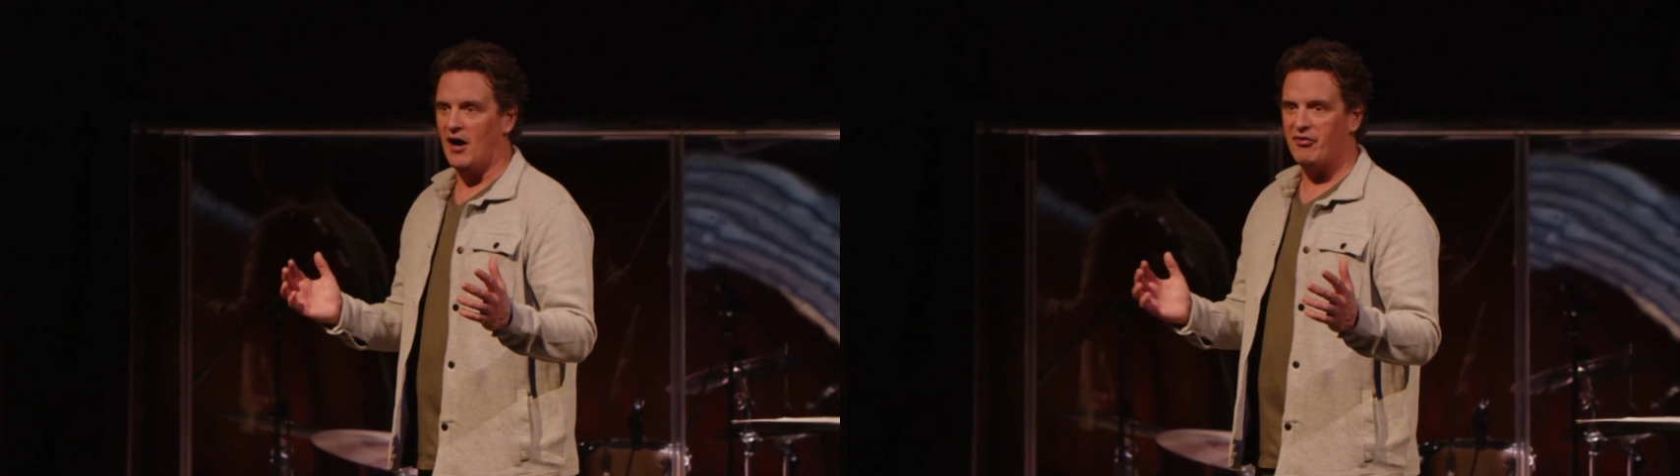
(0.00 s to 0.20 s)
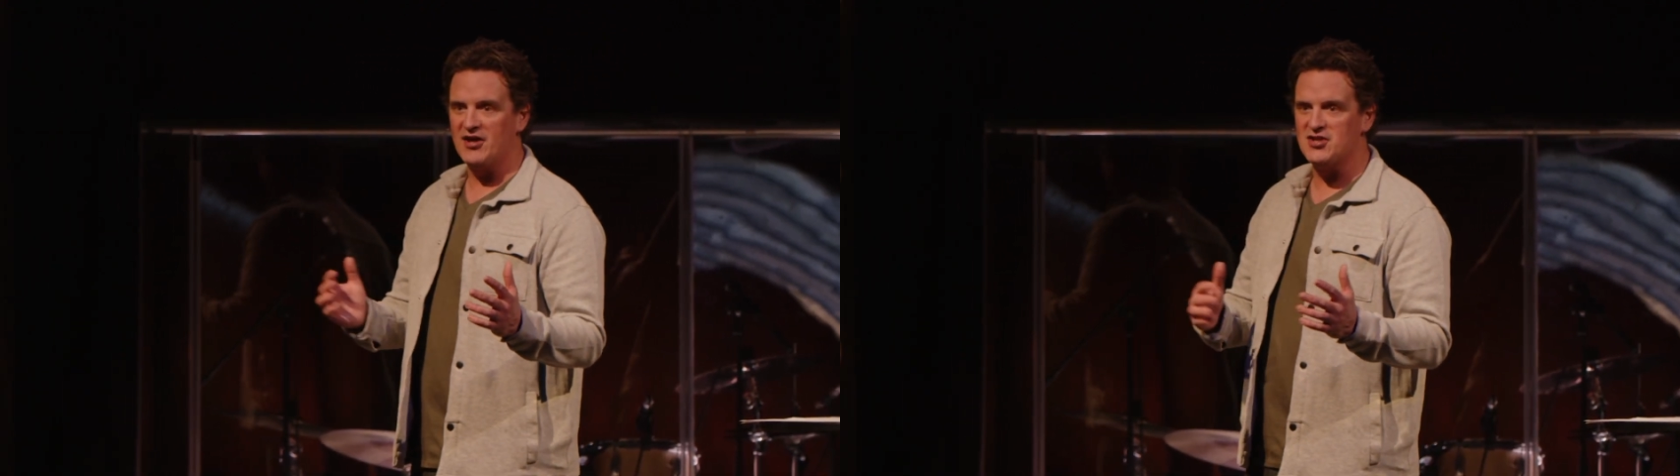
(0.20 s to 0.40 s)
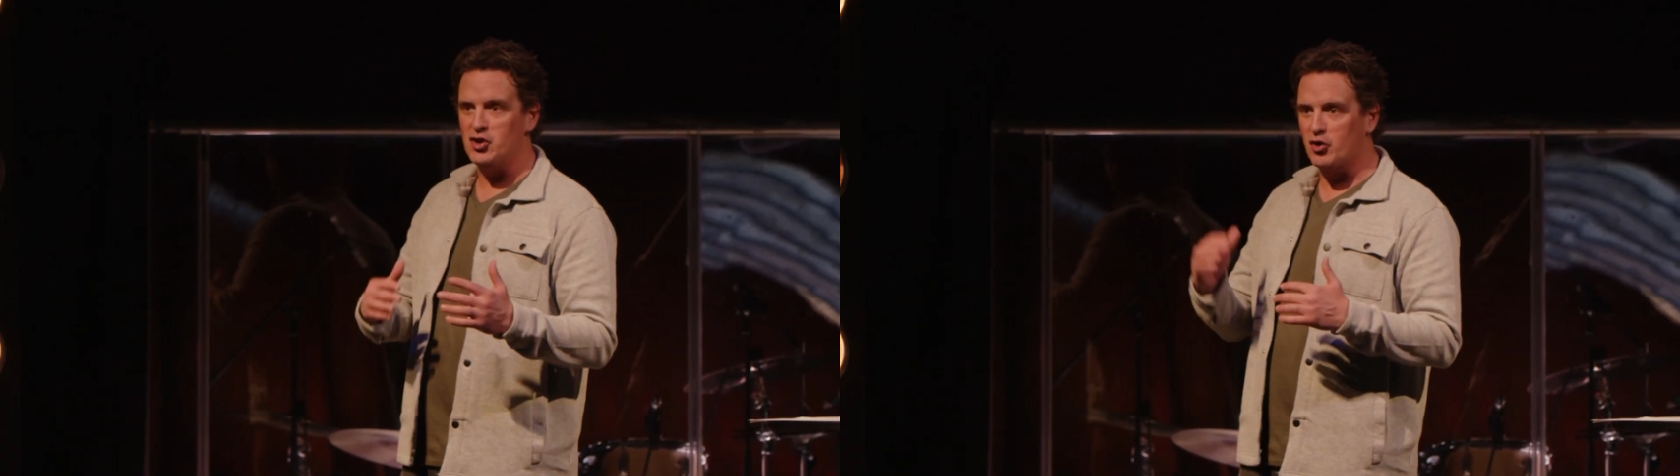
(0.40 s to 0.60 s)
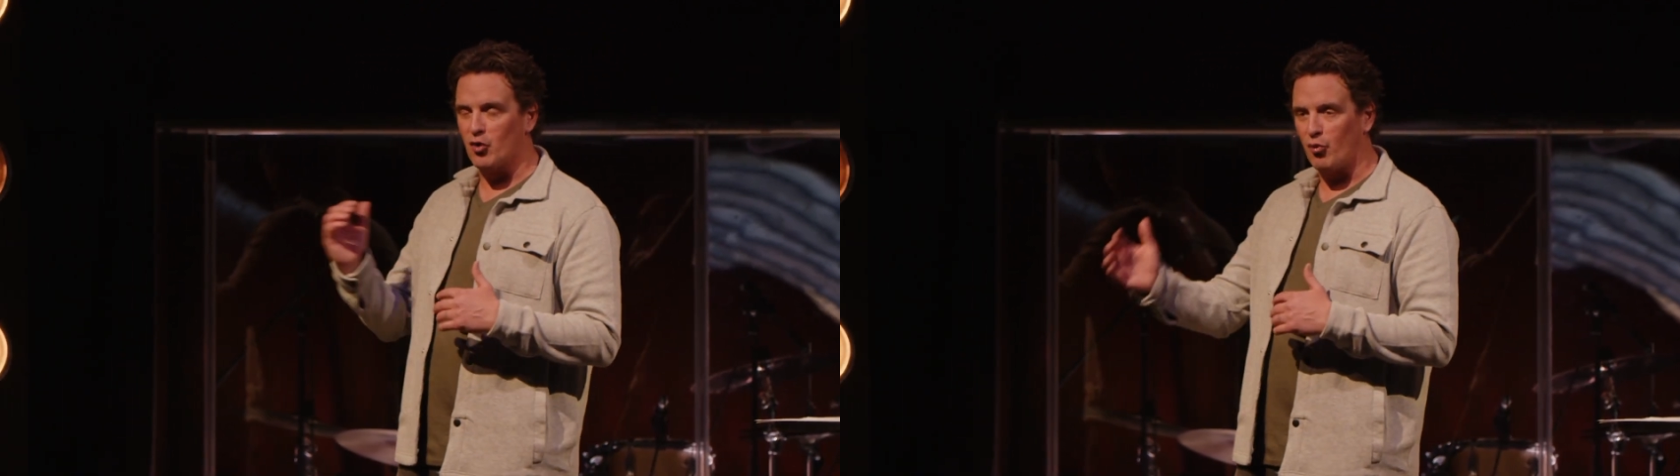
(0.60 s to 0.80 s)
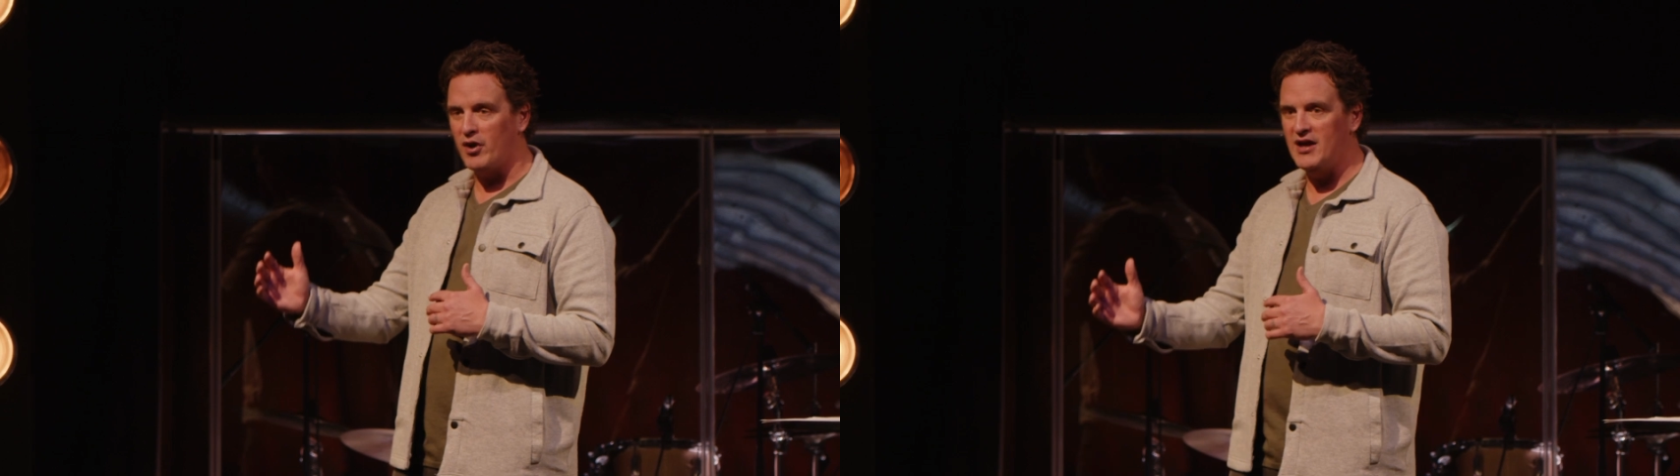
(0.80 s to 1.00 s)
things that you
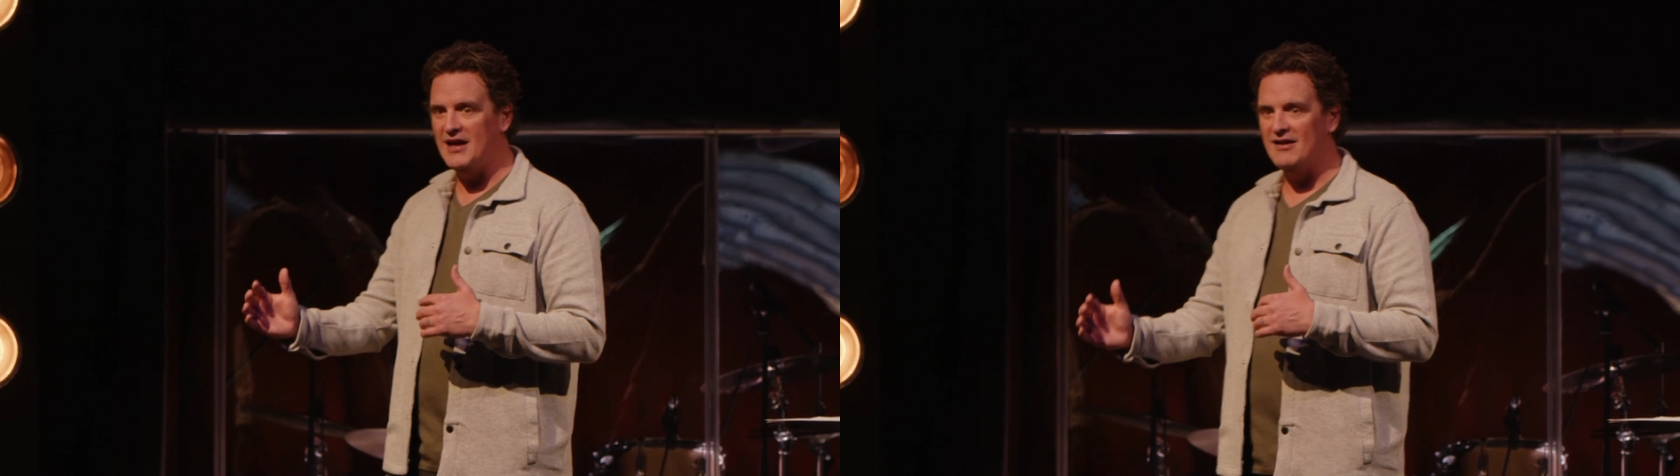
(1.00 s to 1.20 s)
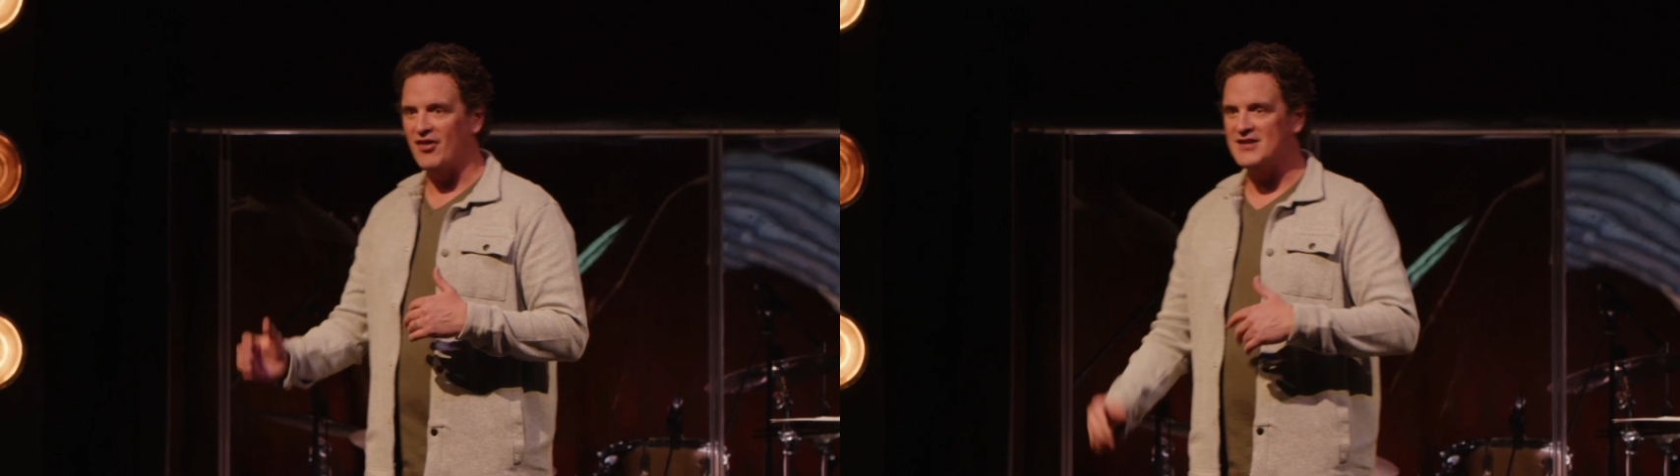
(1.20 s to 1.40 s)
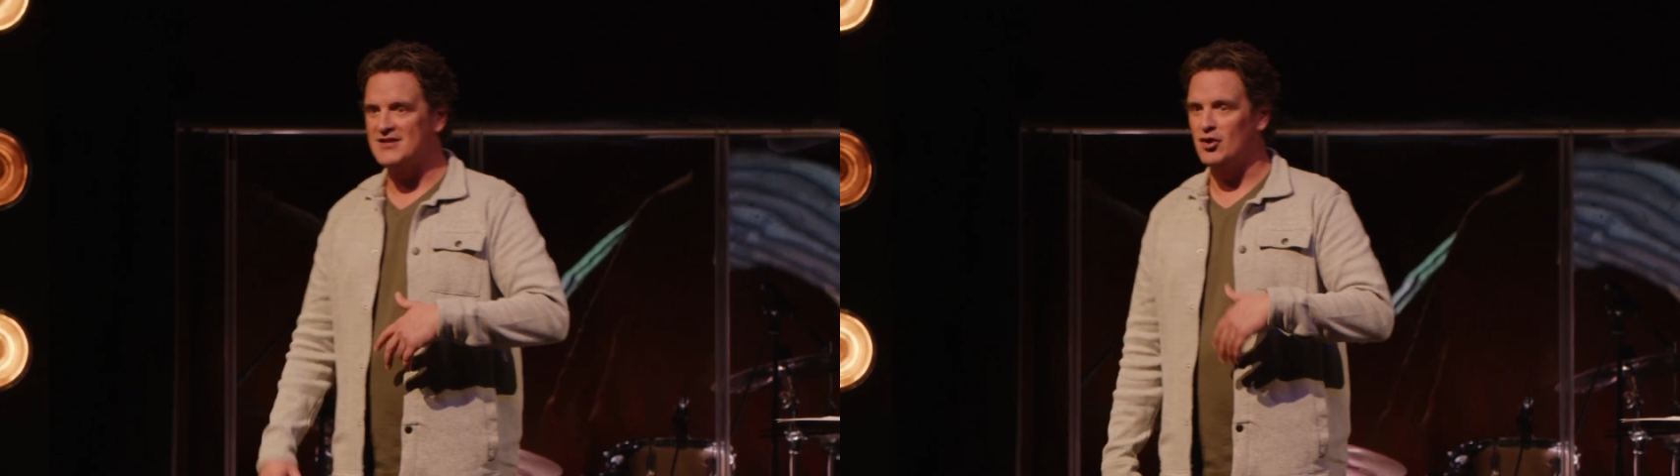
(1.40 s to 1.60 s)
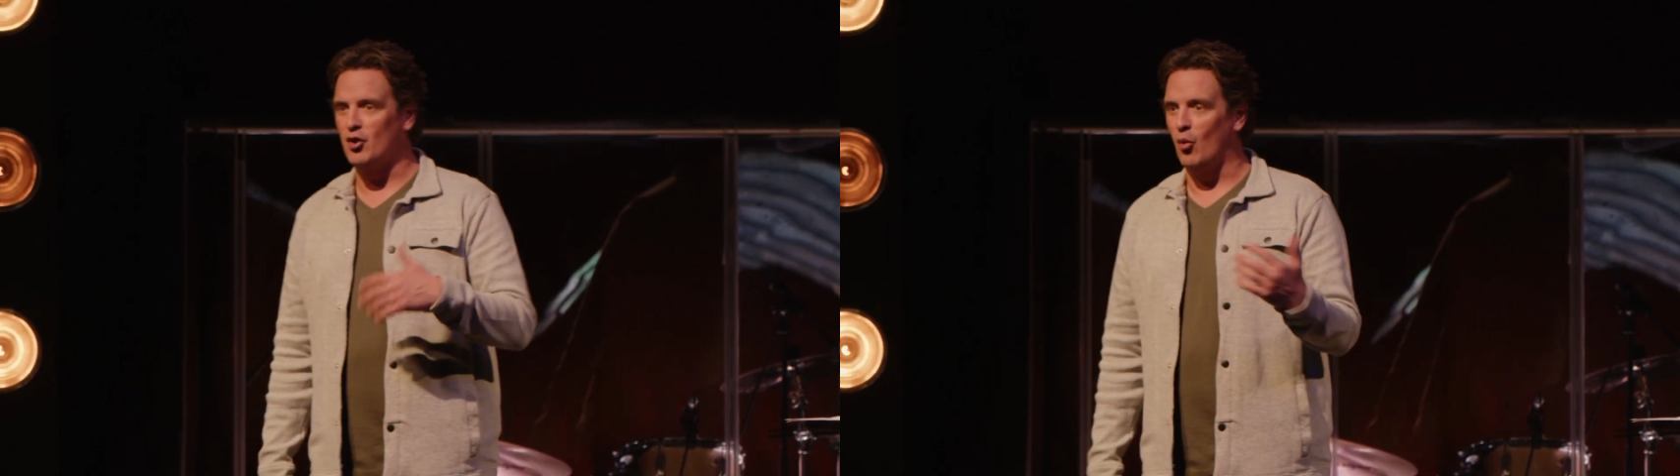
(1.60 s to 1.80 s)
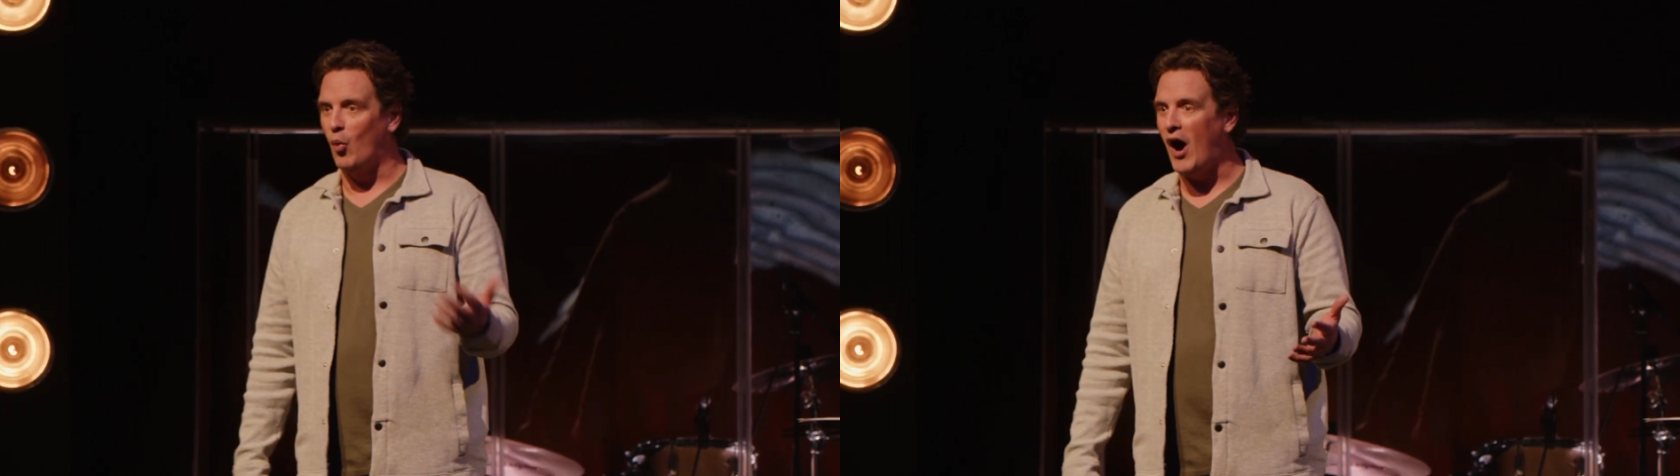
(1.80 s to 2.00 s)
can read, things that you
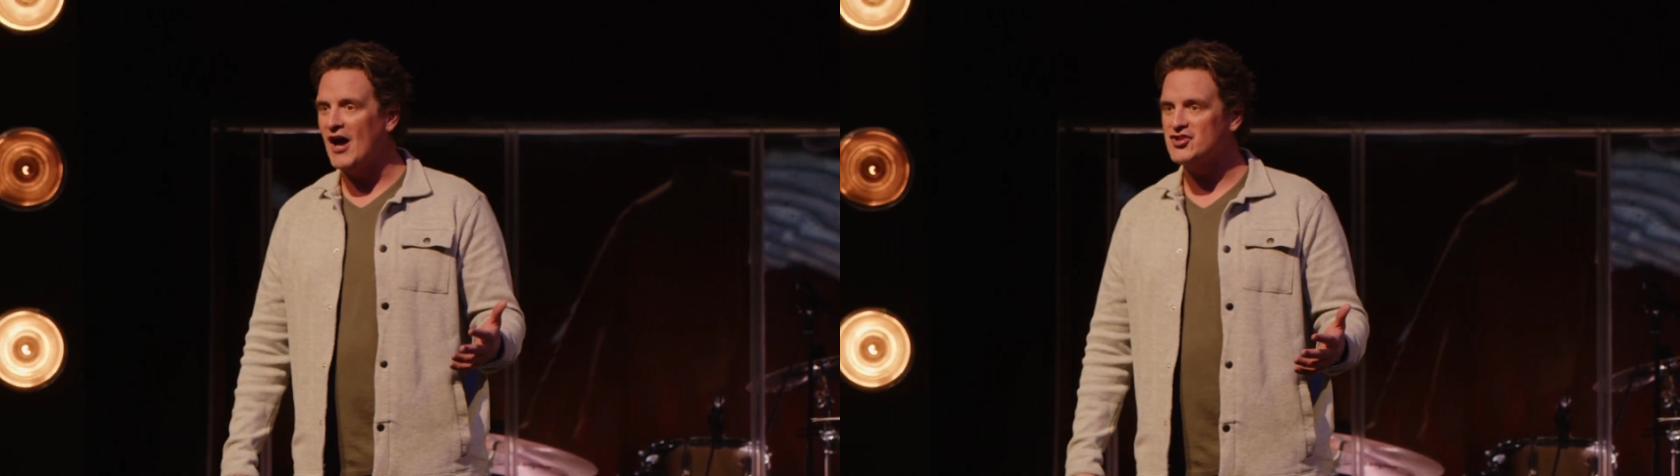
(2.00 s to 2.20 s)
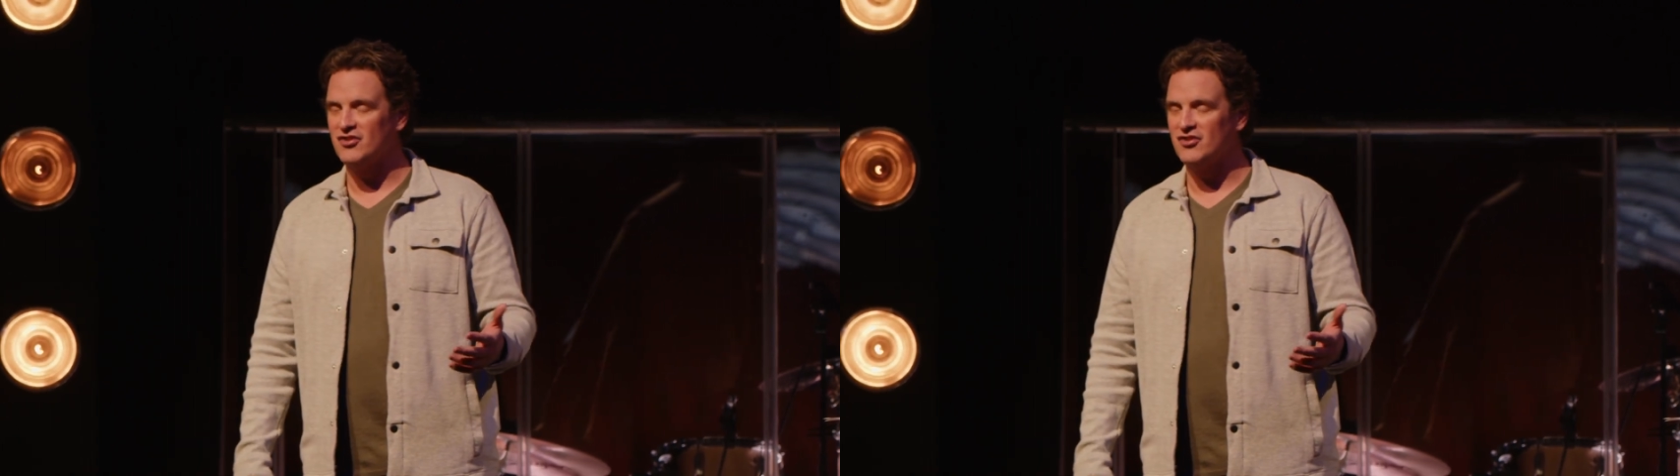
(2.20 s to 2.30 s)
can watch,